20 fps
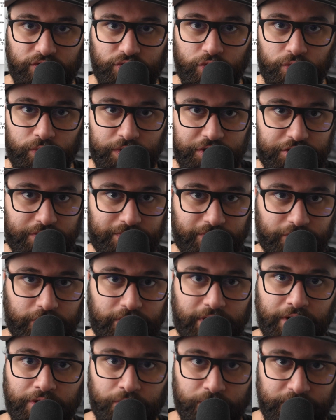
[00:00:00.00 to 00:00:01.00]
into a region
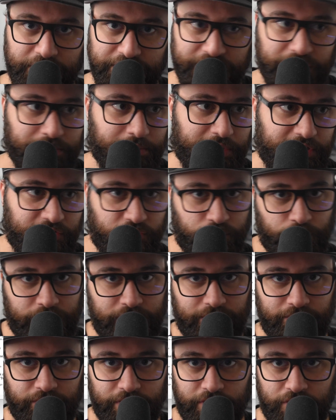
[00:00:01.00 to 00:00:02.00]
for another reason but it's
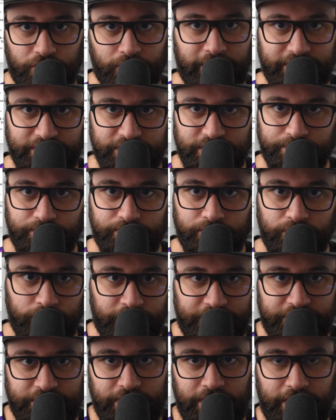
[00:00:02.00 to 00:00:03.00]
really for the US's
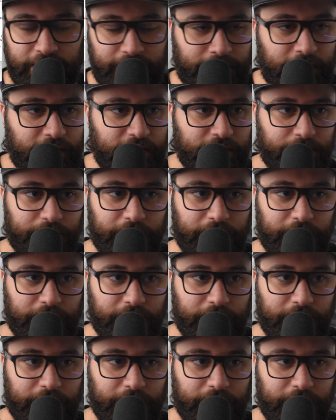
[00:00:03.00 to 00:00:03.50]
re- uh,